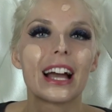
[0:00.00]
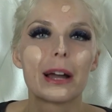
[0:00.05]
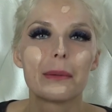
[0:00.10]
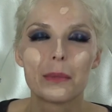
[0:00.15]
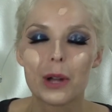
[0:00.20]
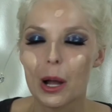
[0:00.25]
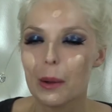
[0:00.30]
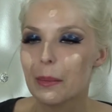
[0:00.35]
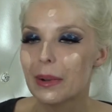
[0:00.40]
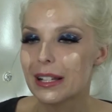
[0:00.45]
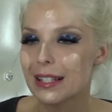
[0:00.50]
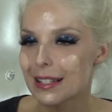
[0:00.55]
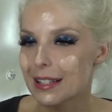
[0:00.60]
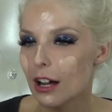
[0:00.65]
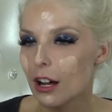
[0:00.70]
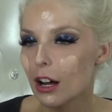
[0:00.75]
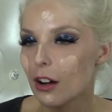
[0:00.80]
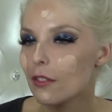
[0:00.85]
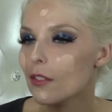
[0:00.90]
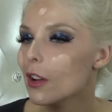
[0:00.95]
I'm not
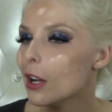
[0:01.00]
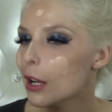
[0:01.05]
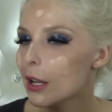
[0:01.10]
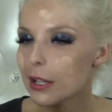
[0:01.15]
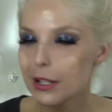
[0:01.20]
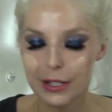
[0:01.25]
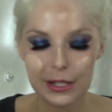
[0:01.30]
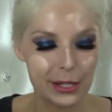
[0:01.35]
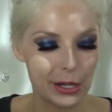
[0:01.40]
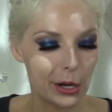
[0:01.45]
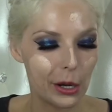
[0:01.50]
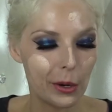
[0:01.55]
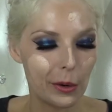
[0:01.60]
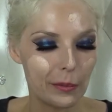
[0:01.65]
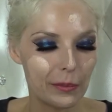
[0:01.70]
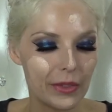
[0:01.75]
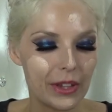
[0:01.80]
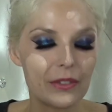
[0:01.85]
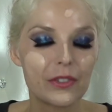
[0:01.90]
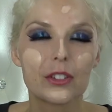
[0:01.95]
myself.
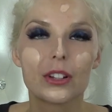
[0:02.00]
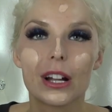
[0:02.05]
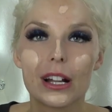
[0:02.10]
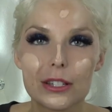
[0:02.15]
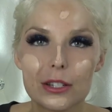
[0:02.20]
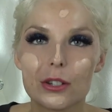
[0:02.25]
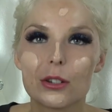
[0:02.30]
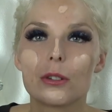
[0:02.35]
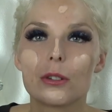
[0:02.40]
So if you guys are